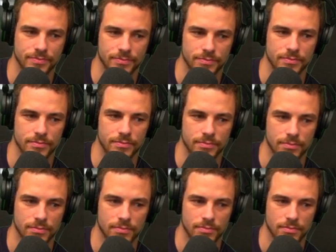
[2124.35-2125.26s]

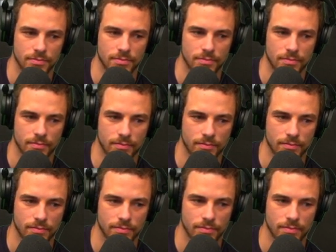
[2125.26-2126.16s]

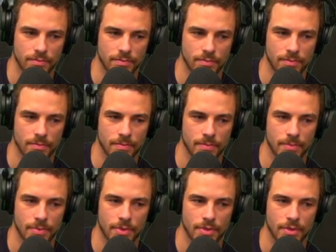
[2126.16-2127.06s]

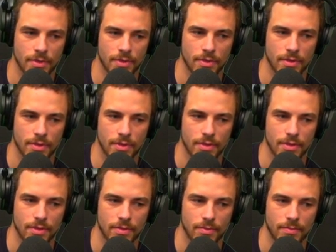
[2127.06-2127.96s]

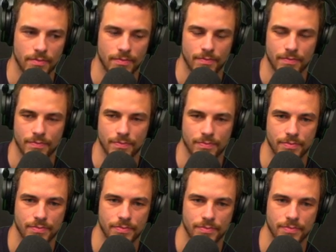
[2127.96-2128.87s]

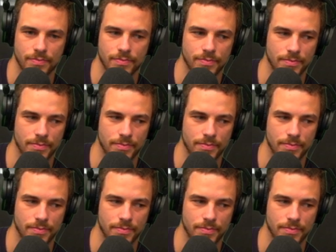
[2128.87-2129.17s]
[no speech]